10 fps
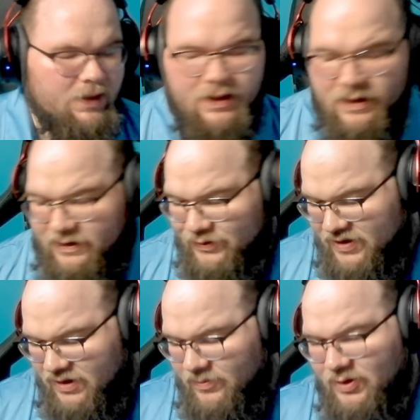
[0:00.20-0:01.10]
Hello,
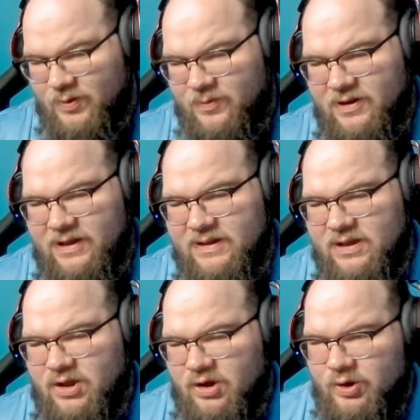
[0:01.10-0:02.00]
Snugglebugs. Welcome to today's
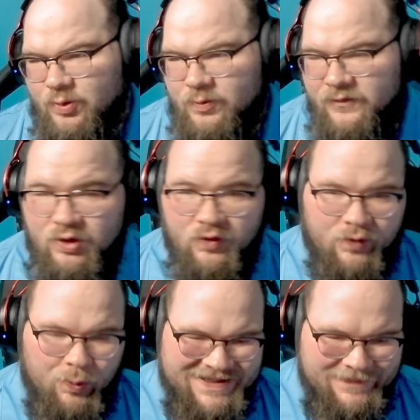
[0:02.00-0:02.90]
card review
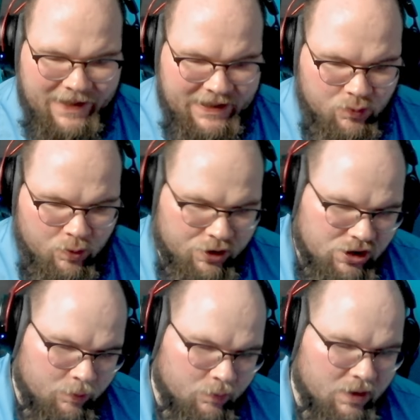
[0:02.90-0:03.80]
for Whizbangs
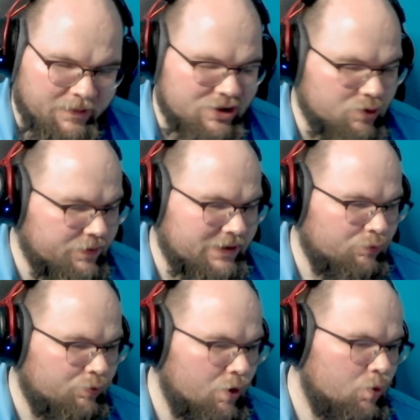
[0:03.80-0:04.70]
Workshop. We're coming at you with the
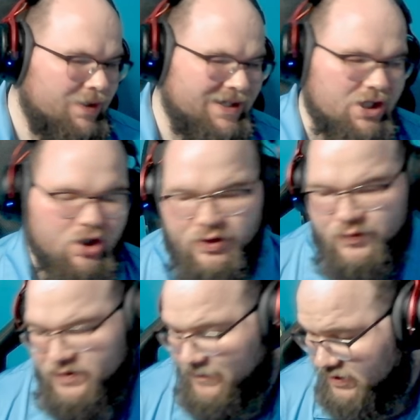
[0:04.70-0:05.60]
Rogue cards,
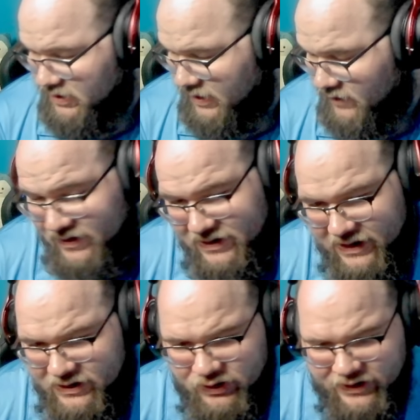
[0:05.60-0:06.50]
which I'm actually kind of
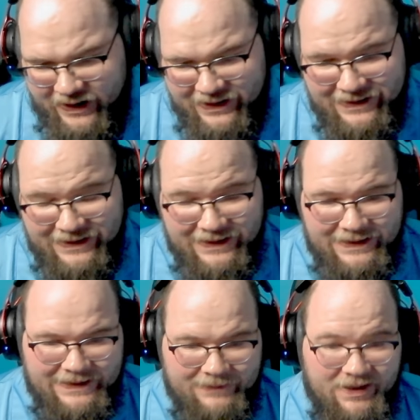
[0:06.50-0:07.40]
excited to look at.
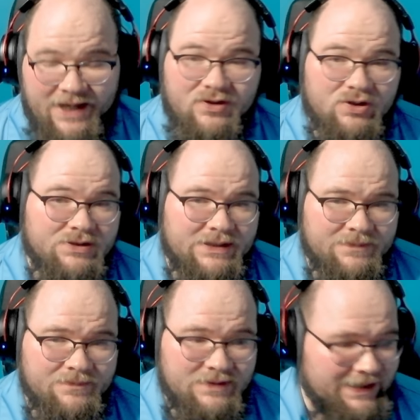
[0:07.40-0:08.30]
I haven't looked at
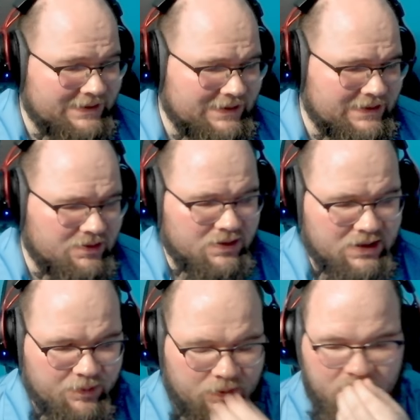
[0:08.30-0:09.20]
them yet. I saw a
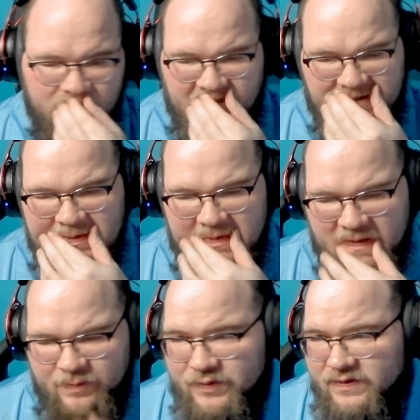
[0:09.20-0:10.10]
couple,
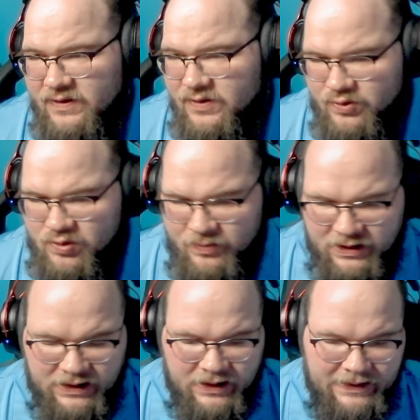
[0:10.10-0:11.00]
get posted on social
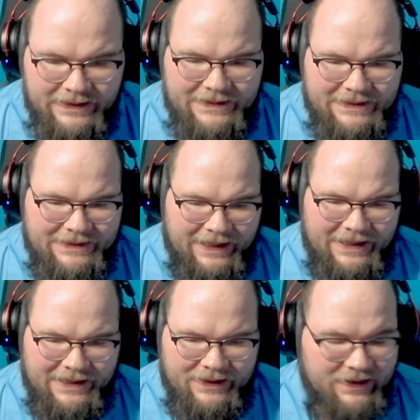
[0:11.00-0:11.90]
media and that
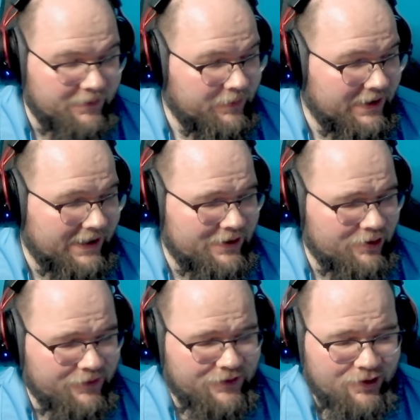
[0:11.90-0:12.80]
kind of thing, but I
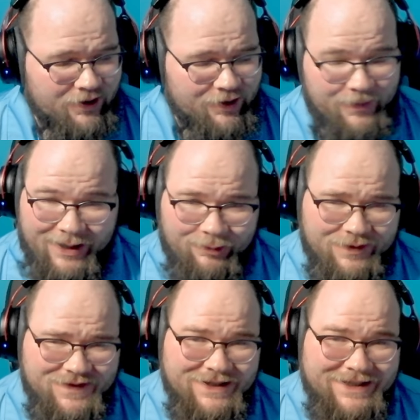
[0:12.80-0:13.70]
know that there are
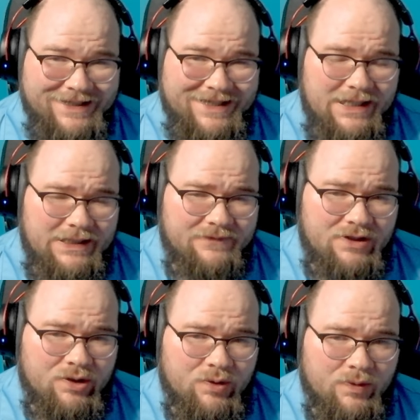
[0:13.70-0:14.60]
pirates. And even
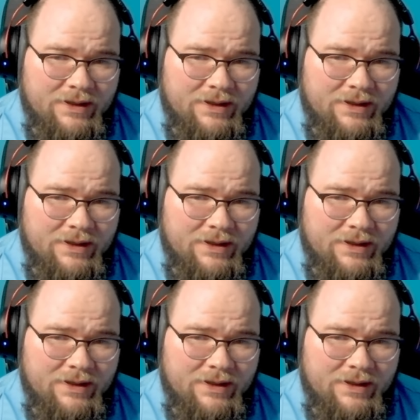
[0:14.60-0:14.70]
though